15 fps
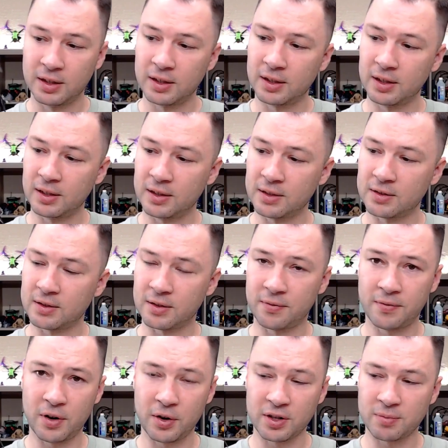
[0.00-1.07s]
It is a
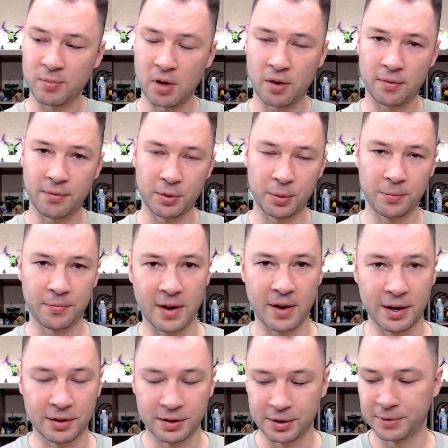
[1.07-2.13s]
very small form
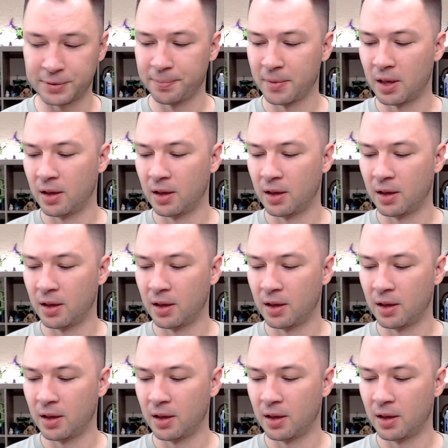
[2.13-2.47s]
factor,